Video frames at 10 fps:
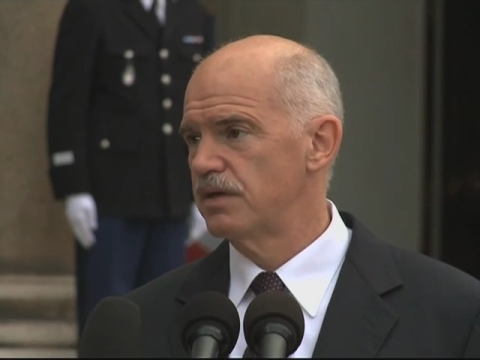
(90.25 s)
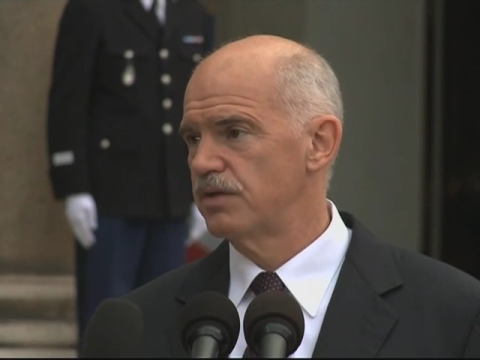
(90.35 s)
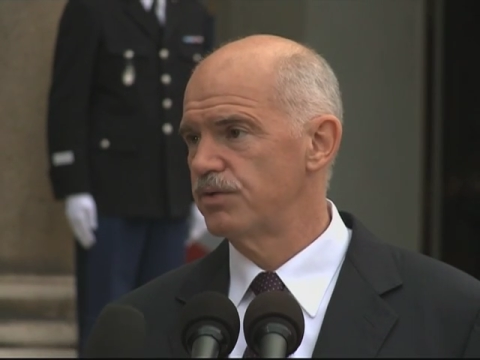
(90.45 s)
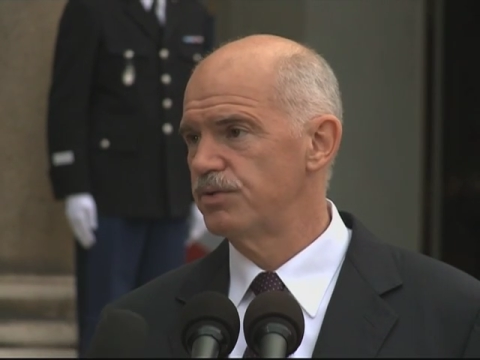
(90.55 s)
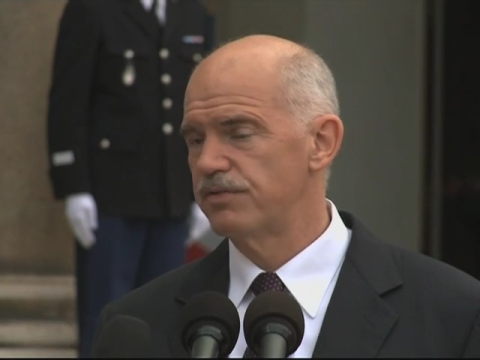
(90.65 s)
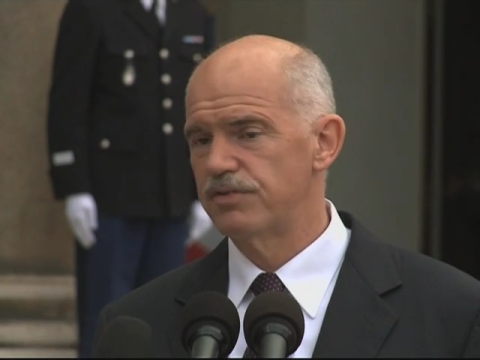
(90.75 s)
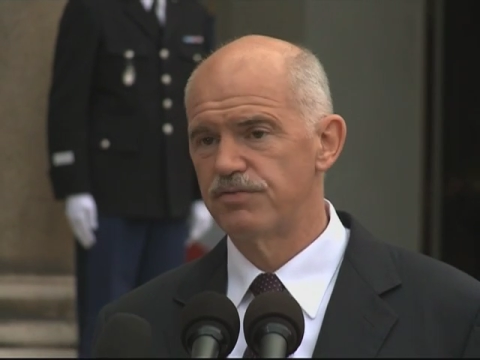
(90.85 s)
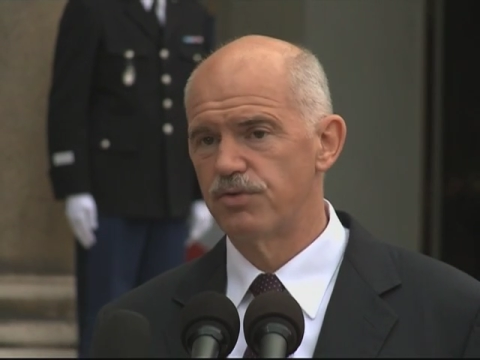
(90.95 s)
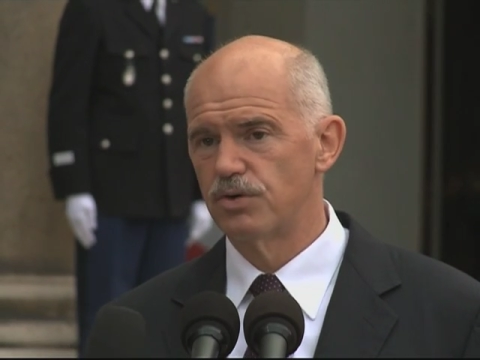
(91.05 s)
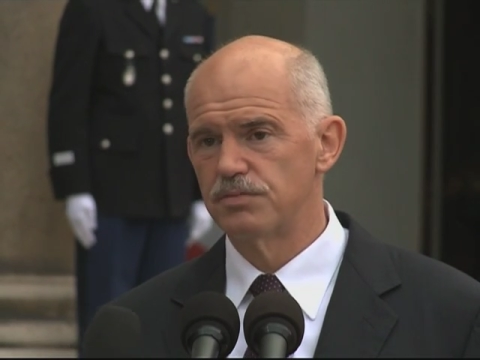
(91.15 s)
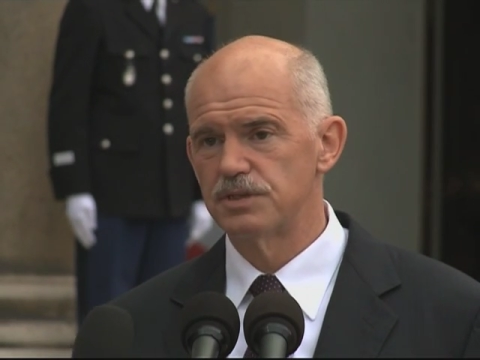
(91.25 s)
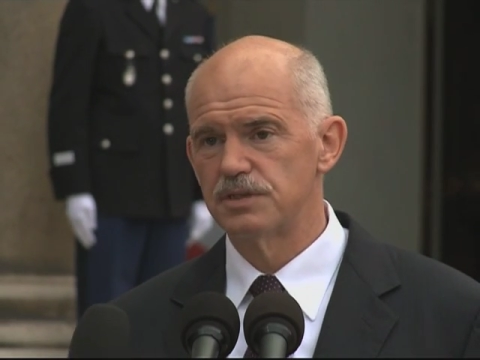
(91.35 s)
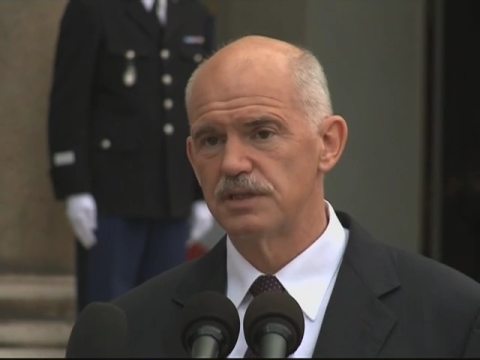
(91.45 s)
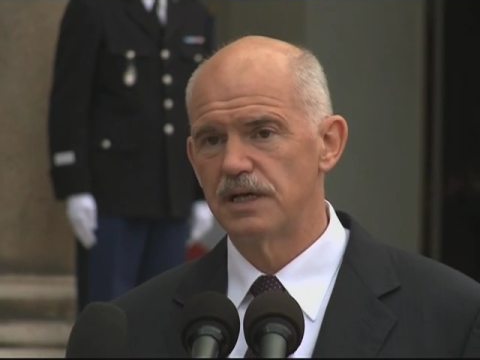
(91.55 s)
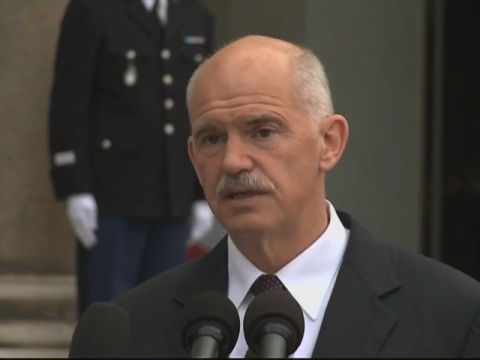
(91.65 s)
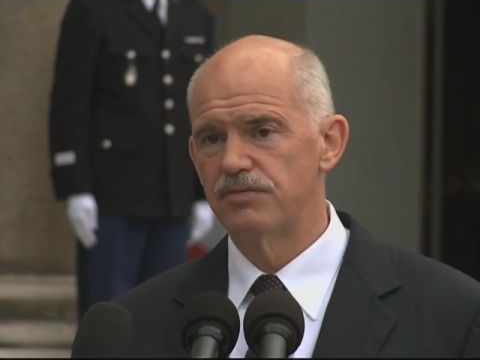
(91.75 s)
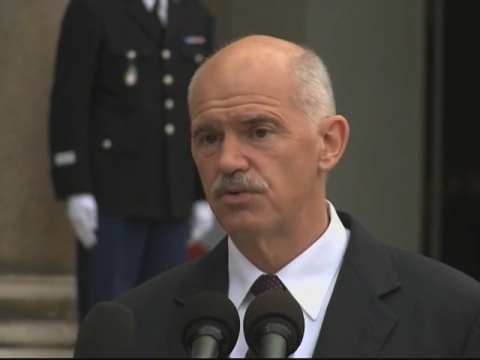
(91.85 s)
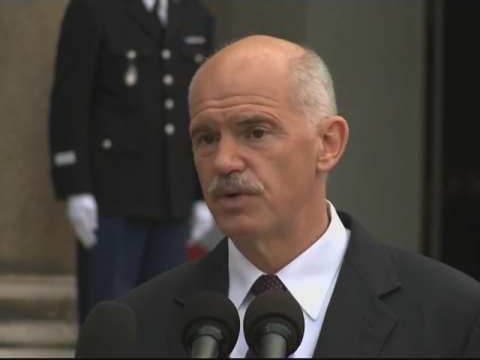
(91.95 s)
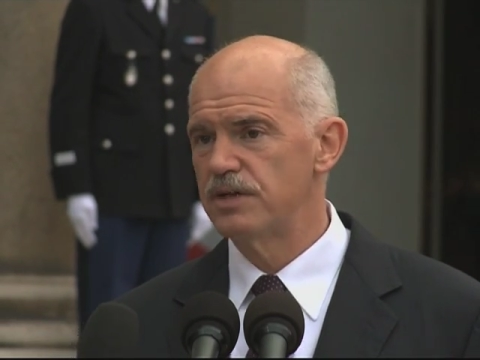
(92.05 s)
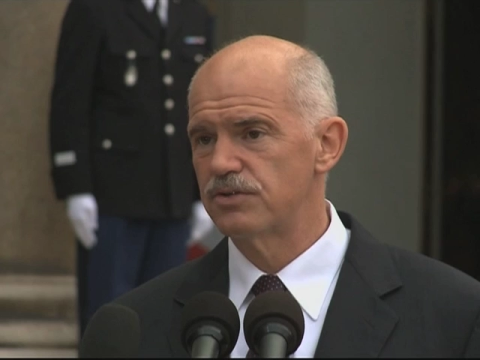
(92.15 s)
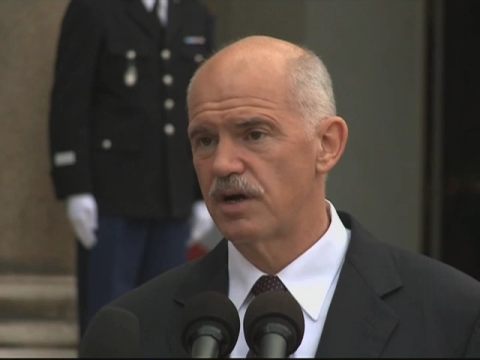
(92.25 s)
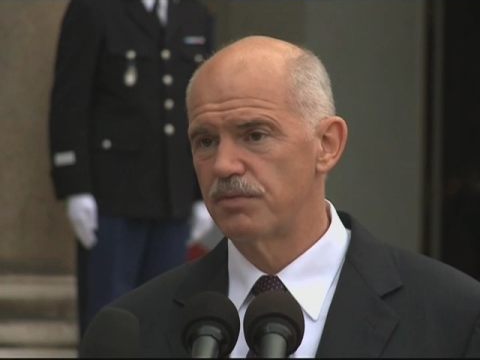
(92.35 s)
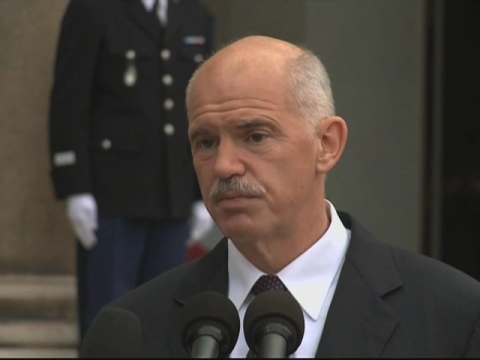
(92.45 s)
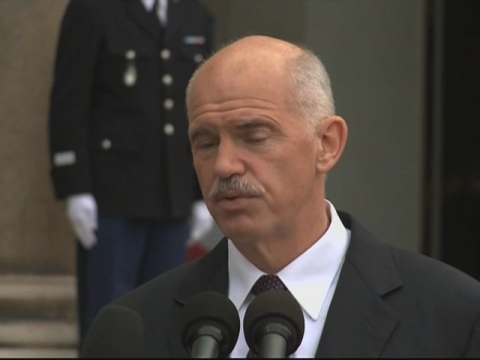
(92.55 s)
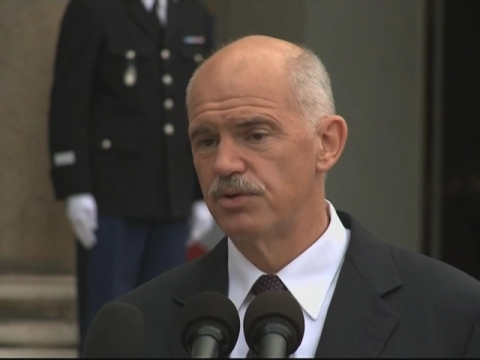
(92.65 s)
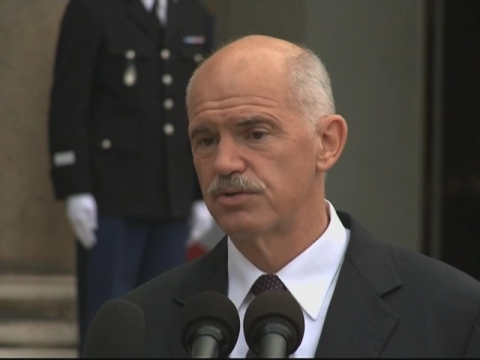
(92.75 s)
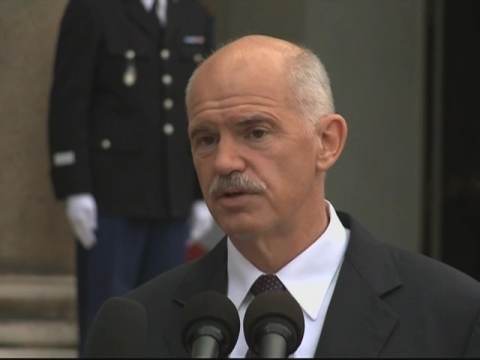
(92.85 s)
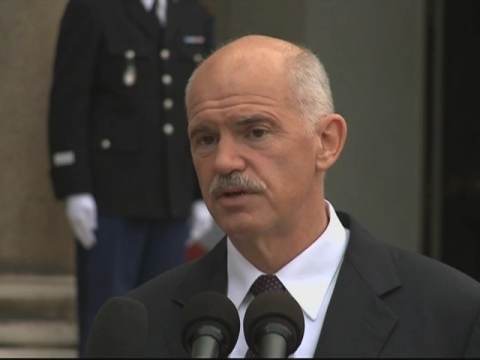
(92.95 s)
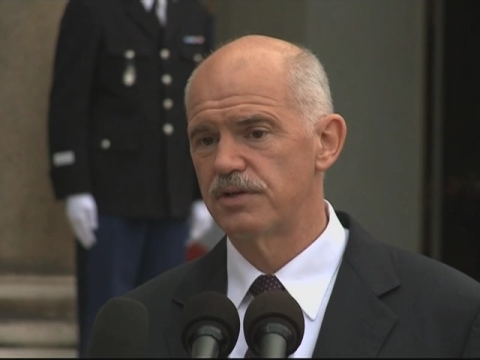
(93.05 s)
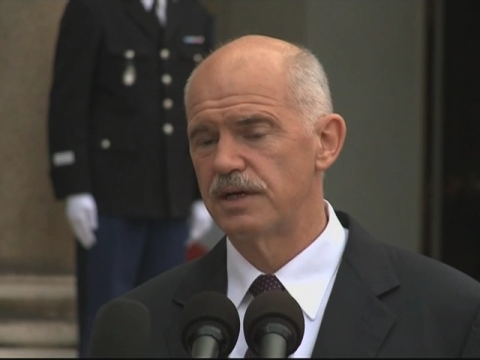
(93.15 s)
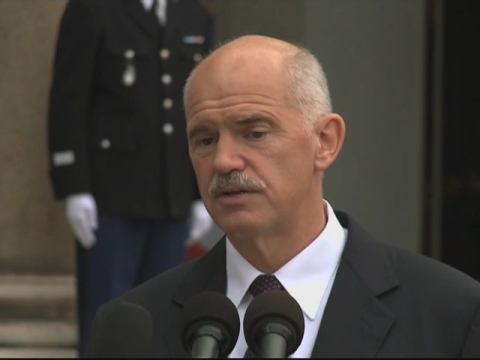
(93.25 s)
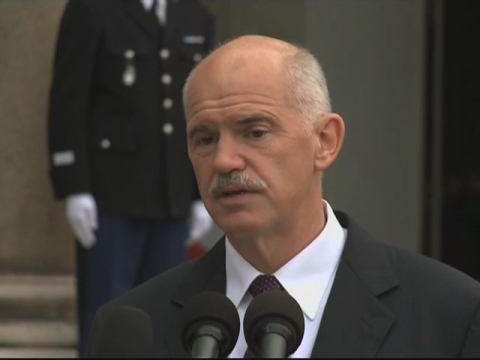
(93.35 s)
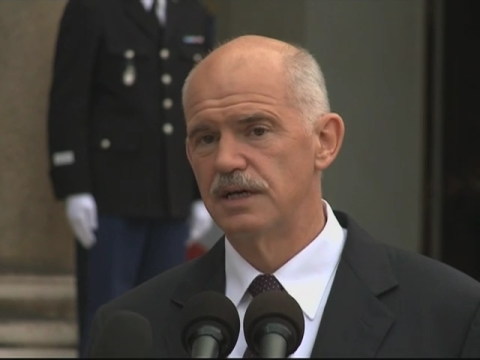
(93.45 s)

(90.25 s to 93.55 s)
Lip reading: through different forms and different ways. Our proposal is that